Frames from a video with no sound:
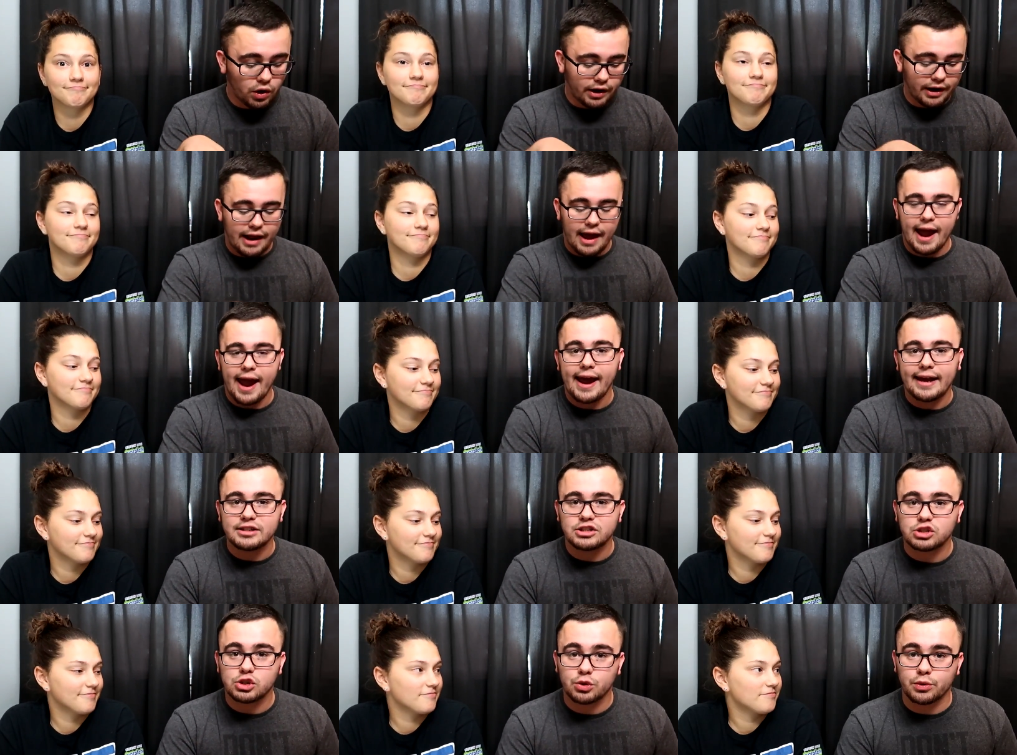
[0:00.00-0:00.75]
Speaker 1: we're gonna
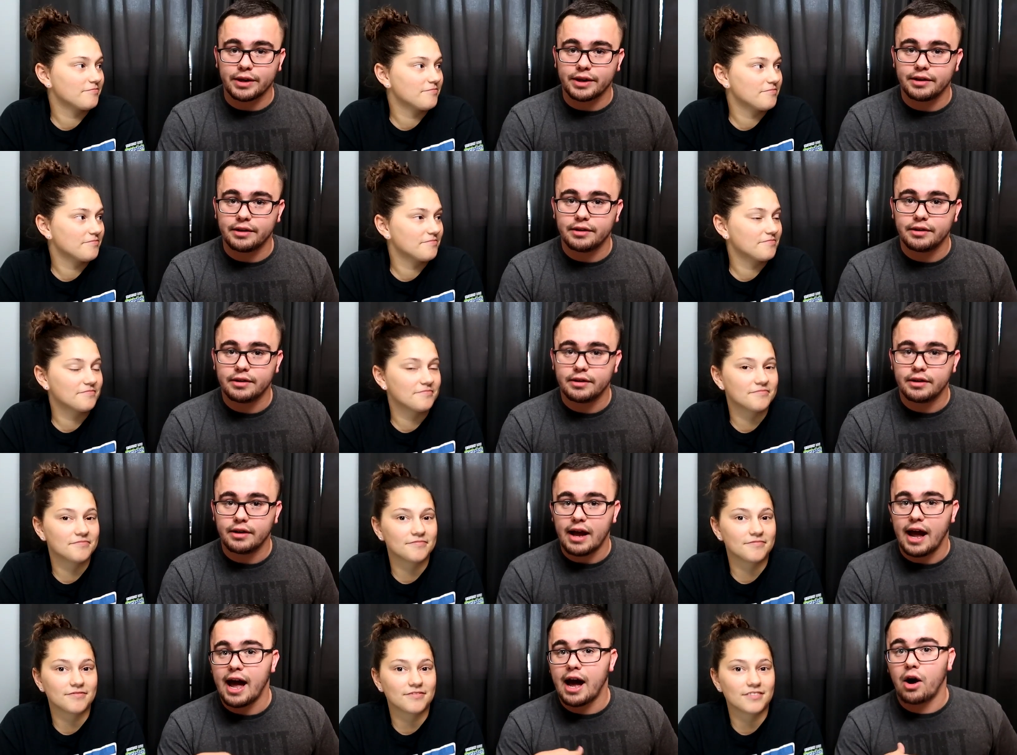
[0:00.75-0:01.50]
answer it.
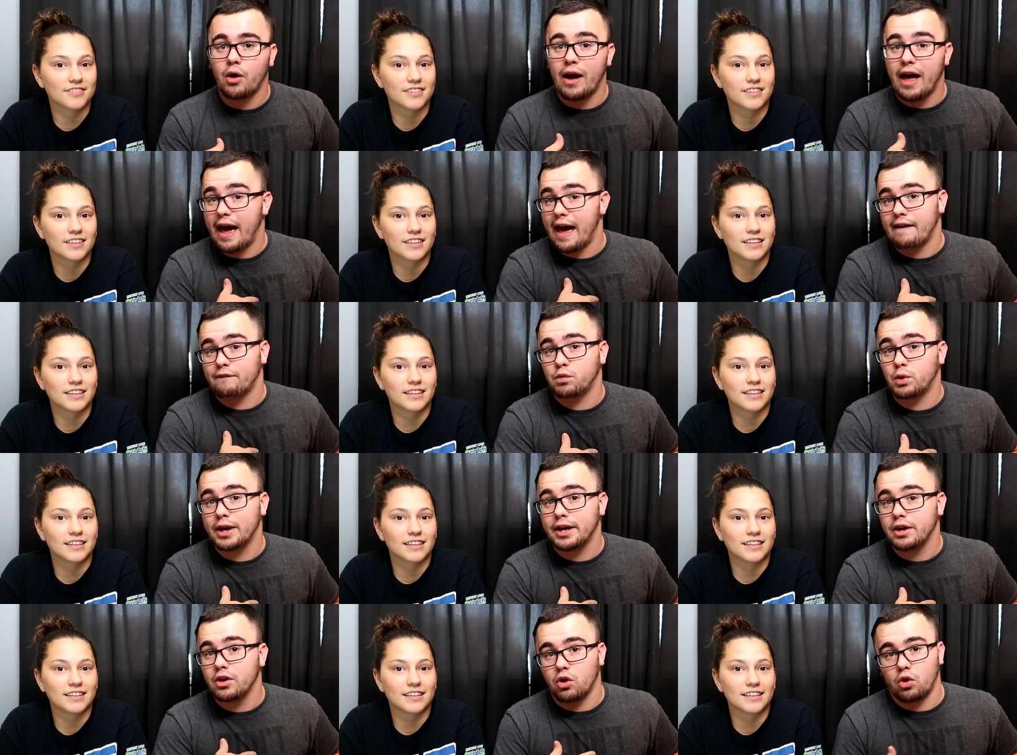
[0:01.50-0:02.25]
How have
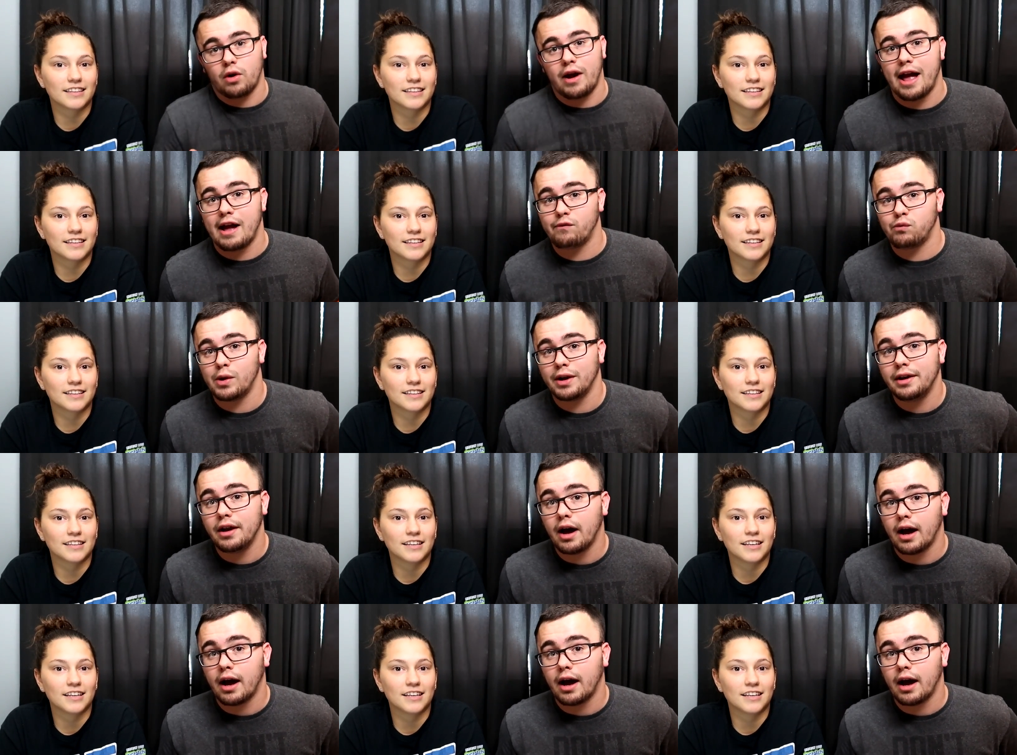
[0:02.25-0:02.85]
we or have we